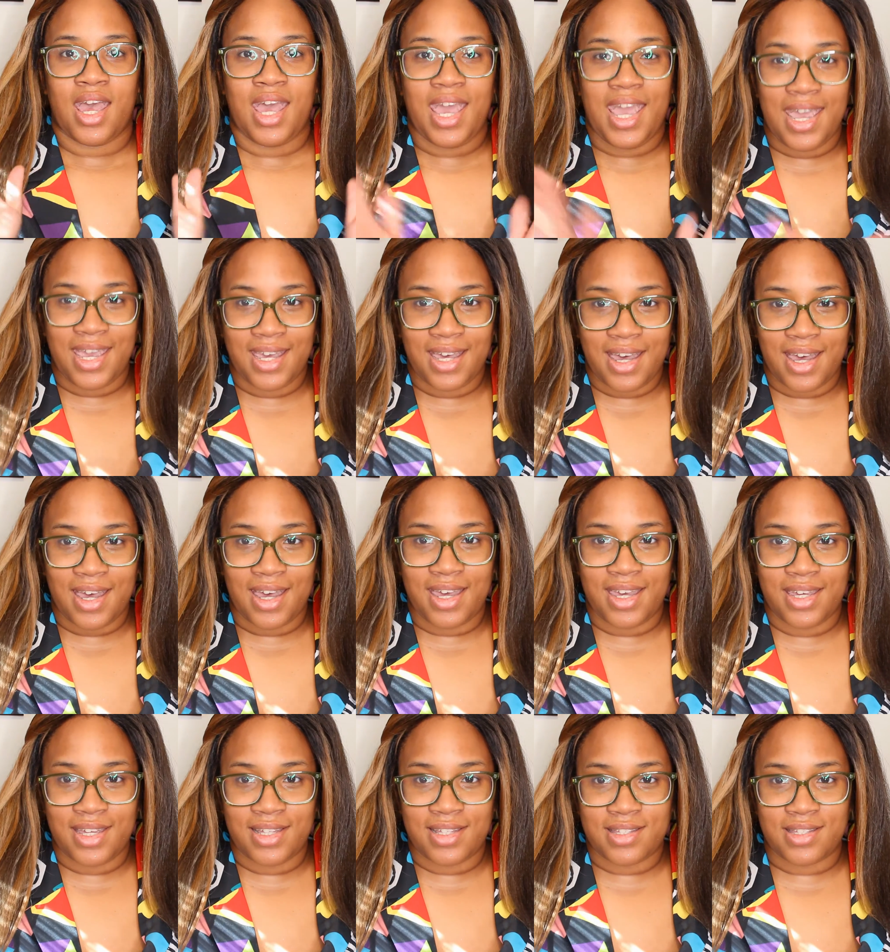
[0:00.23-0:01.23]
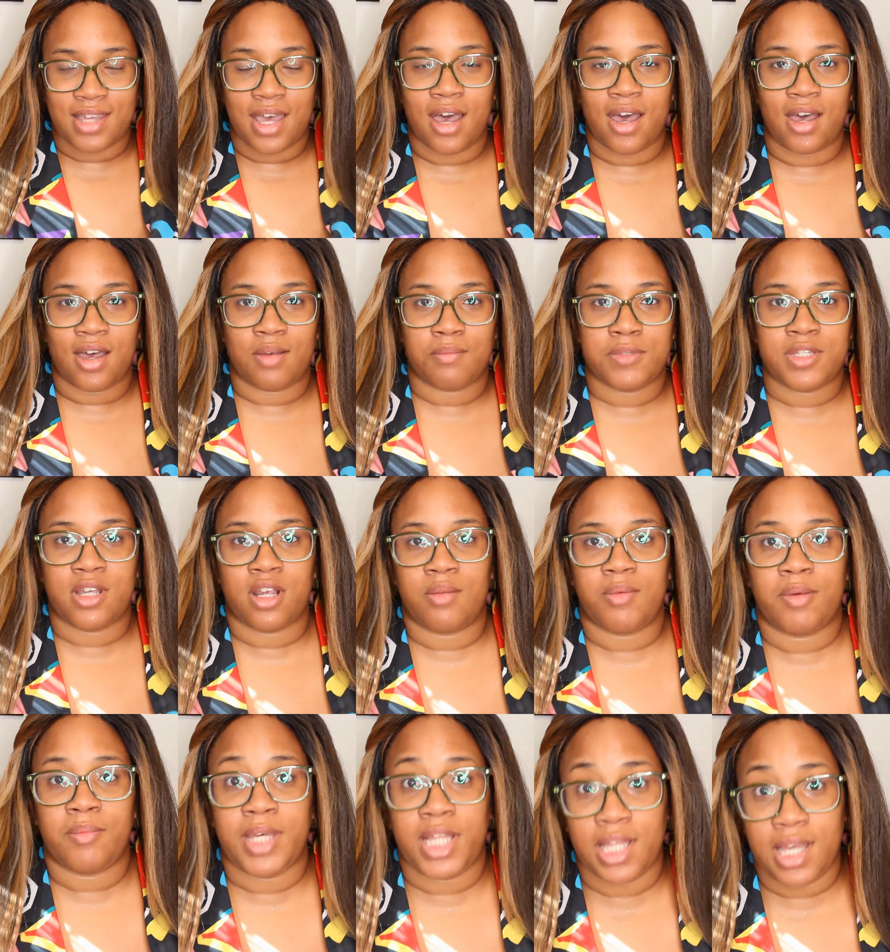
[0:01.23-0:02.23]
Hey guys, um, sorry
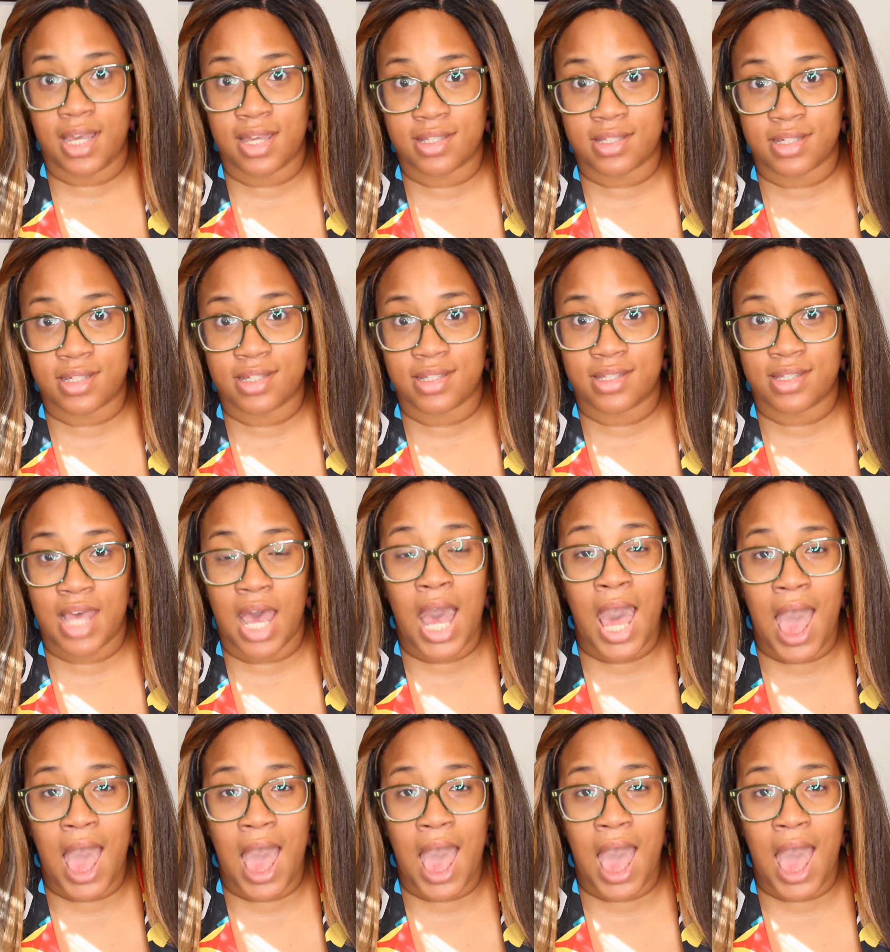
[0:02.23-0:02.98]
about my glasses.